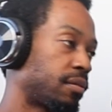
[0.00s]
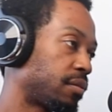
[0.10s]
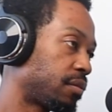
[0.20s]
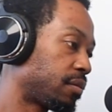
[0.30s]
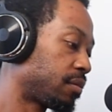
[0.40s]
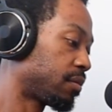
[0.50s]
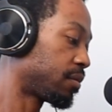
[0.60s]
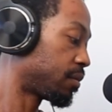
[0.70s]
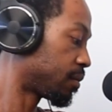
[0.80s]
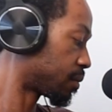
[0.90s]

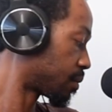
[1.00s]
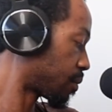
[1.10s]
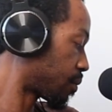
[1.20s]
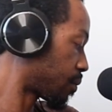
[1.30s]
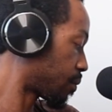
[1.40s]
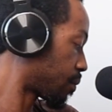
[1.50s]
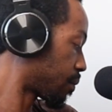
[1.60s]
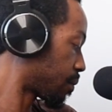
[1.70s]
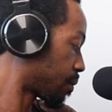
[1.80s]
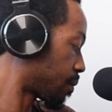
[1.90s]

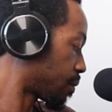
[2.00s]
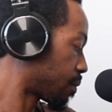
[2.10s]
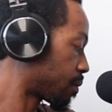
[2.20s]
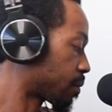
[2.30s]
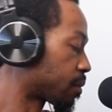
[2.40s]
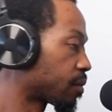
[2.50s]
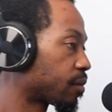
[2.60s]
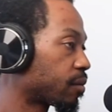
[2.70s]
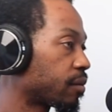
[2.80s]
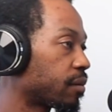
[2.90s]

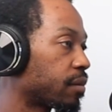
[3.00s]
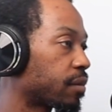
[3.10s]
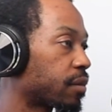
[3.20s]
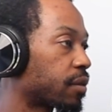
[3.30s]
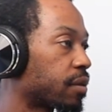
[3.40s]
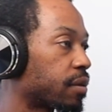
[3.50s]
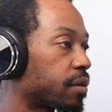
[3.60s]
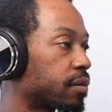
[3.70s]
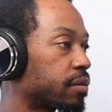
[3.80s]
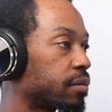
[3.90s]

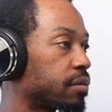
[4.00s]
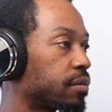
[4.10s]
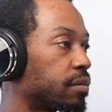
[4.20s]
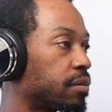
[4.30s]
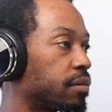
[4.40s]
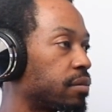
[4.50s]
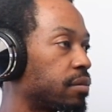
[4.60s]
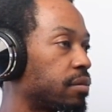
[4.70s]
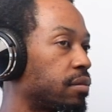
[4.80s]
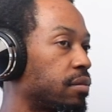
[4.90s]

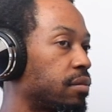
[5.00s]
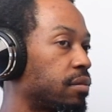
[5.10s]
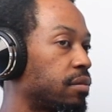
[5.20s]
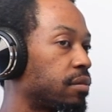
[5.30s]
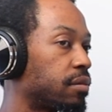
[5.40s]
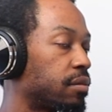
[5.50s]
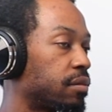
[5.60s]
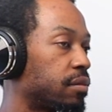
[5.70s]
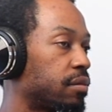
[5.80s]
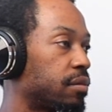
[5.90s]

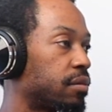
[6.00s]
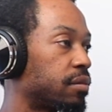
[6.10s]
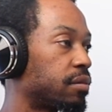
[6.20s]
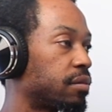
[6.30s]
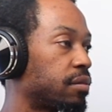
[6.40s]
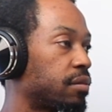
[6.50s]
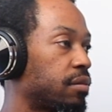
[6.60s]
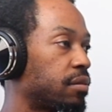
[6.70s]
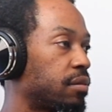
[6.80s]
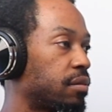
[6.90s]

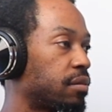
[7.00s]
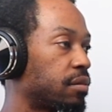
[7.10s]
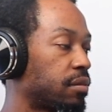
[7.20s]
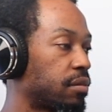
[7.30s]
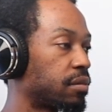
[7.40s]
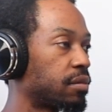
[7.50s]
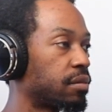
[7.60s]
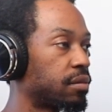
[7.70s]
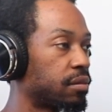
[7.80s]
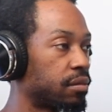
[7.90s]
The person shown says nothing.